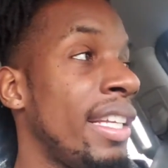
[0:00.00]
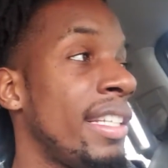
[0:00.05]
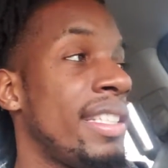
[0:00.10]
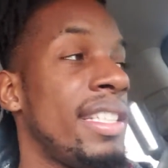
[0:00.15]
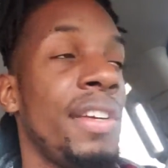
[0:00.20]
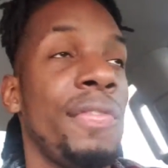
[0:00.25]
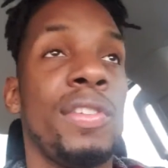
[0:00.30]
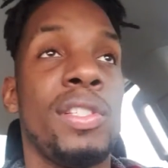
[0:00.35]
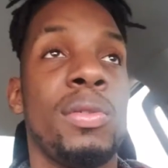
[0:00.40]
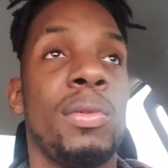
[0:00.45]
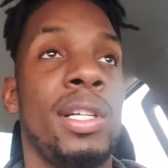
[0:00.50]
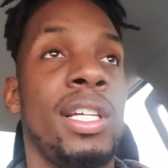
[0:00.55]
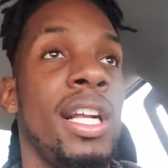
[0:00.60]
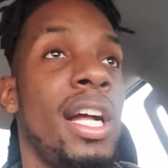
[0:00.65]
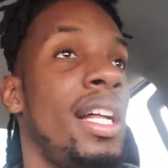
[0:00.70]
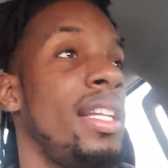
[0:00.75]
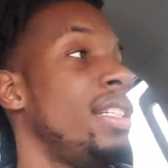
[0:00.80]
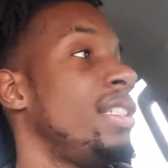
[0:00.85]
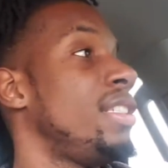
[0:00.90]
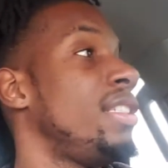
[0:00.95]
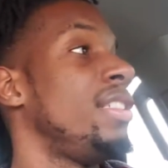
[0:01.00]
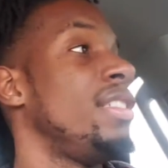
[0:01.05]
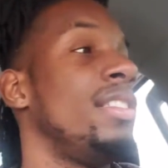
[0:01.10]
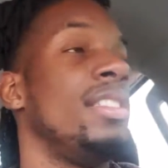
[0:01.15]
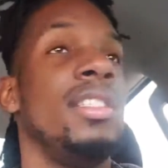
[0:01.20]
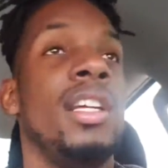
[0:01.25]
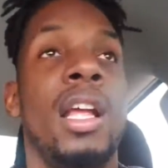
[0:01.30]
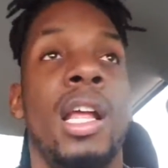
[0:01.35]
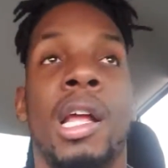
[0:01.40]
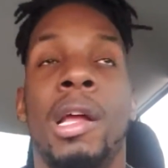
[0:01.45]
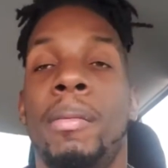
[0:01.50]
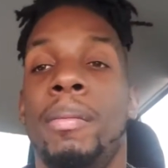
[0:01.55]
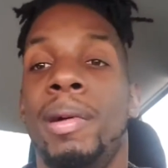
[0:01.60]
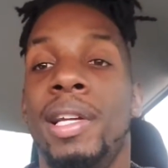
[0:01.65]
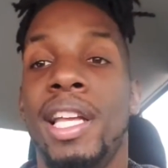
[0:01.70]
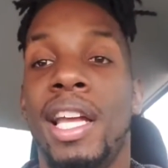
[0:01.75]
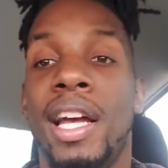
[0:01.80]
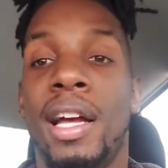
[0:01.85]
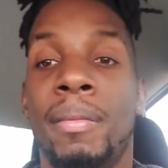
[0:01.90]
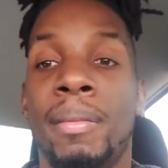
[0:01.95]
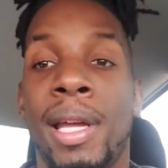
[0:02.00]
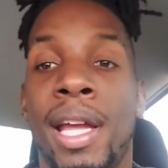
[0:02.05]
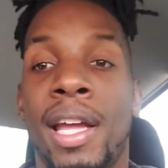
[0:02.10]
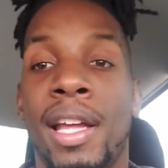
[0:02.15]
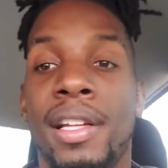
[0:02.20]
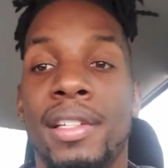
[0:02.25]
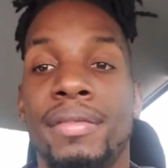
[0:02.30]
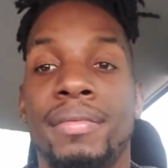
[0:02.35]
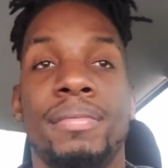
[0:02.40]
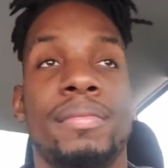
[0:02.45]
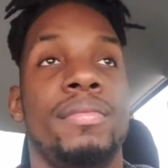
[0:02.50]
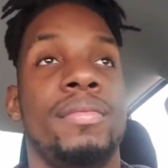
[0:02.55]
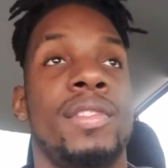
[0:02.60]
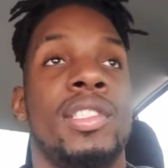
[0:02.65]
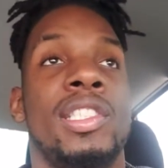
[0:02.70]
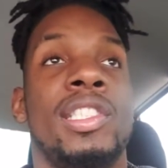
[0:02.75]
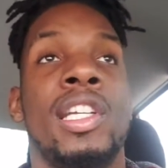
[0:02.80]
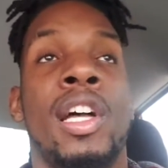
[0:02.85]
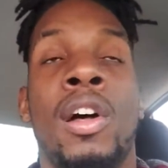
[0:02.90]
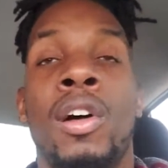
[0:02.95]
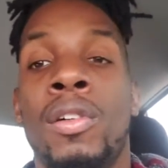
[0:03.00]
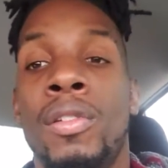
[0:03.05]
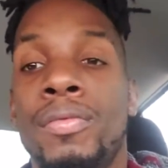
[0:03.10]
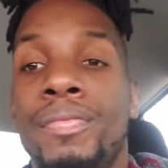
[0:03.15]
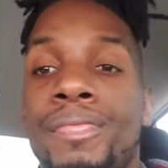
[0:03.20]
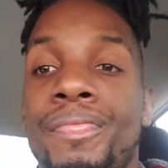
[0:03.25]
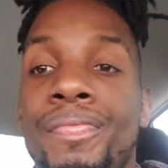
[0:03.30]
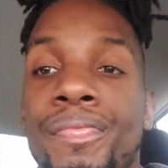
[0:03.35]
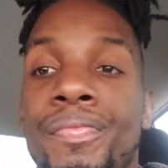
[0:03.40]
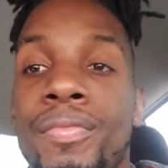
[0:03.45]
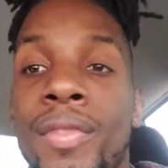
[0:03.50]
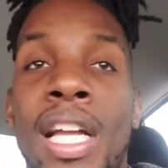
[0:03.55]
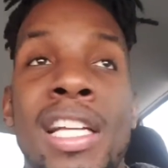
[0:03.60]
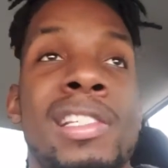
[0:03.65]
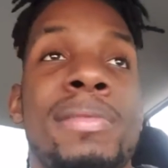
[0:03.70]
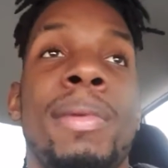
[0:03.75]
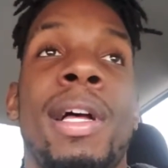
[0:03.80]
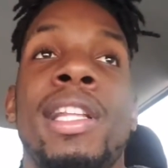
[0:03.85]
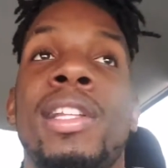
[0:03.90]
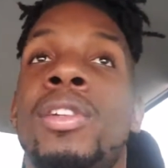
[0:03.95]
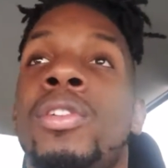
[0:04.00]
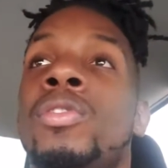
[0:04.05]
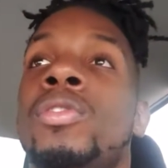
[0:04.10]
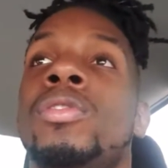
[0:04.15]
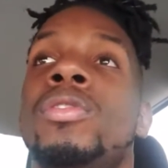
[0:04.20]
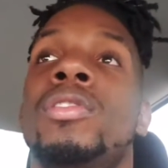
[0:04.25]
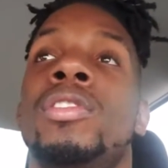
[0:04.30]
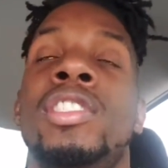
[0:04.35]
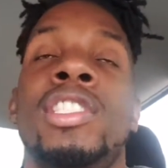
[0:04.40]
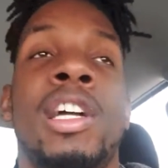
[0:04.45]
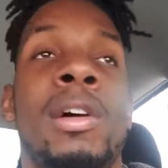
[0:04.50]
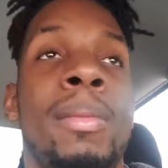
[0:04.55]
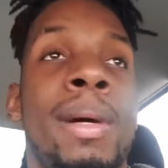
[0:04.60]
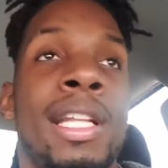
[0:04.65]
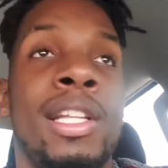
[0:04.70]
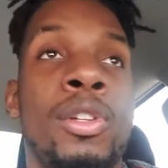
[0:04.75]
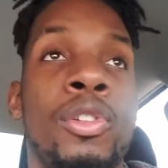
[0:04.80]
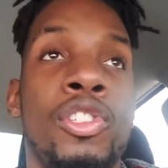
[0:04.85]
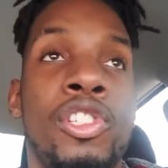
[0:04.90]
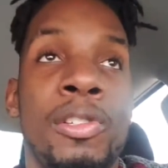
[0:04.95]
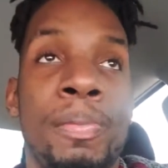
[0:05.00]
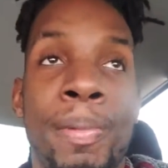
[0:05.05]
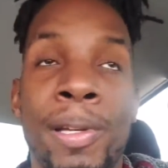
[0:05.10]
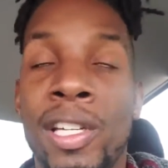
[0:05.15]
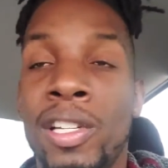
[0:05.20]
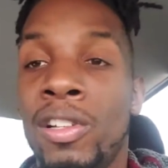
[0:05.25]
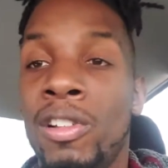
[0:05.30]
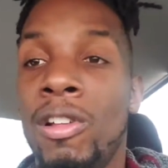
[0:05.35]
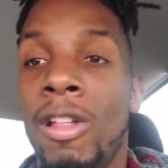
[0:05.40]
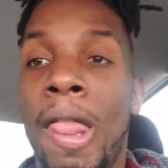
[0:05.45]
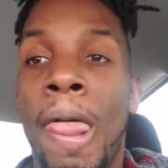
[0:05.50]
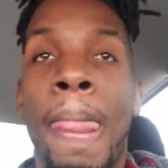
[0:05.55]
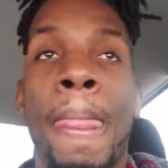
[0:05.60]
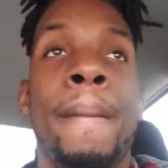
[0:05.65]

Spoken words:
sit for $20. But yeah, man. So that's my little spiel.